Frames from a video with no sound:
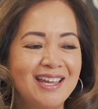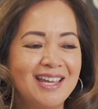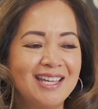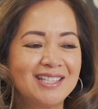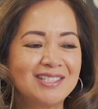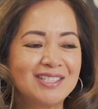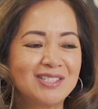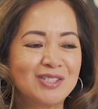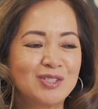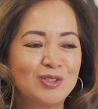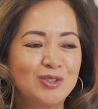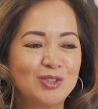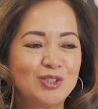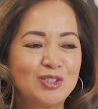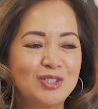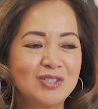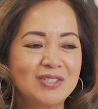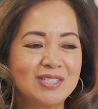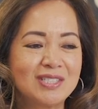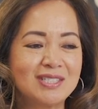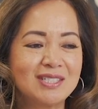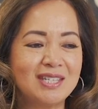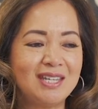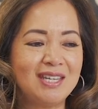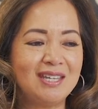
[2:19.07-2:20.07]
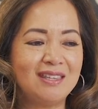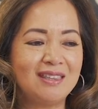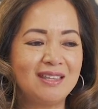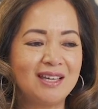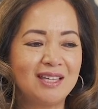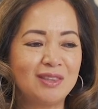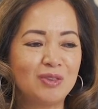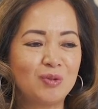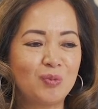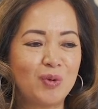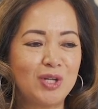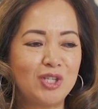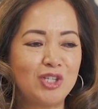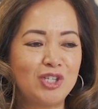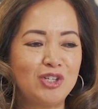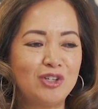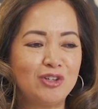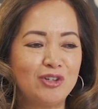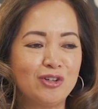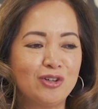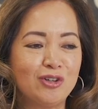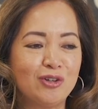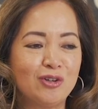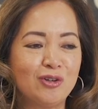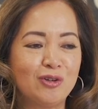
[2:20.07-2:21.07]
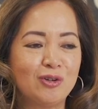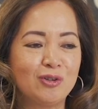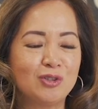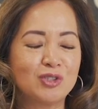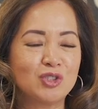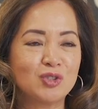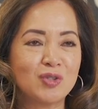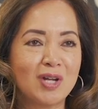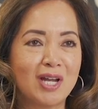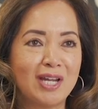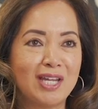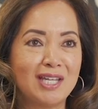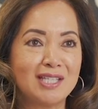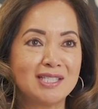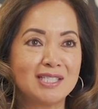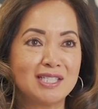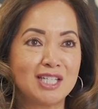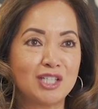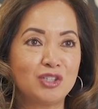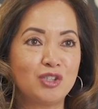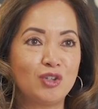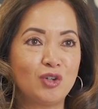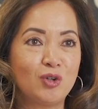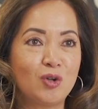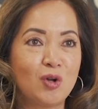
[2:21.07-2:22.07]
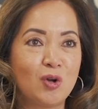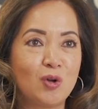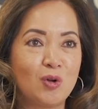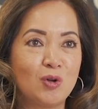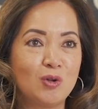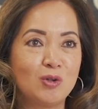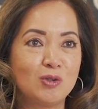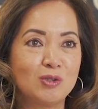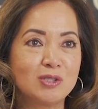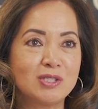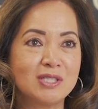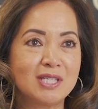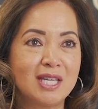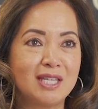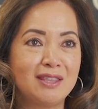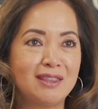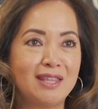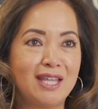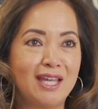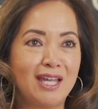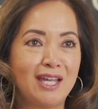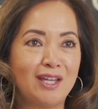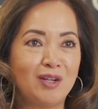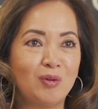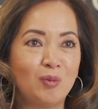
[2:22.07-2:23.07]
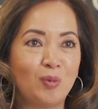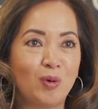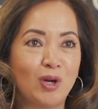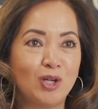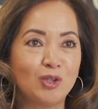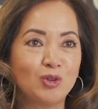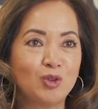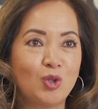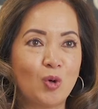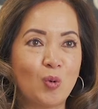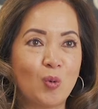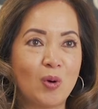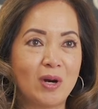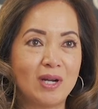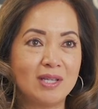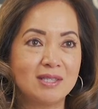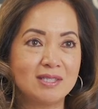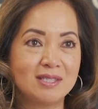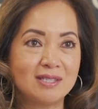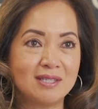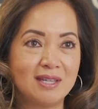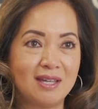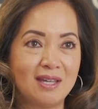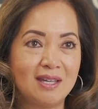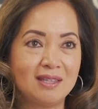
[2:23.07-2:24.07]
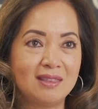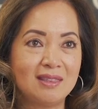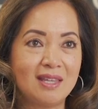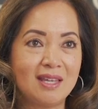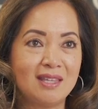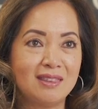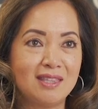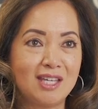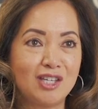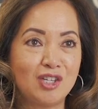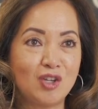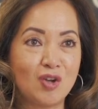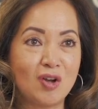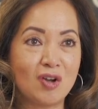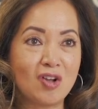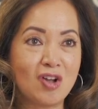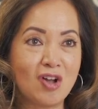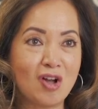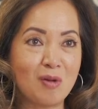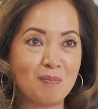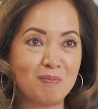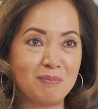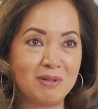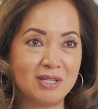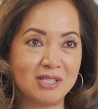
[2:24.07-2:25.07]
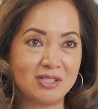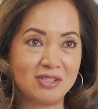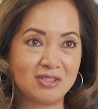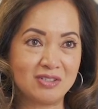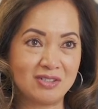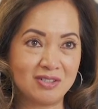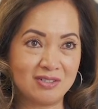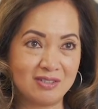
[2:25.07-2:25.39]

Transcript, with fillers: it's good to see that when you try and set your goals and then work towards it and then you accomplish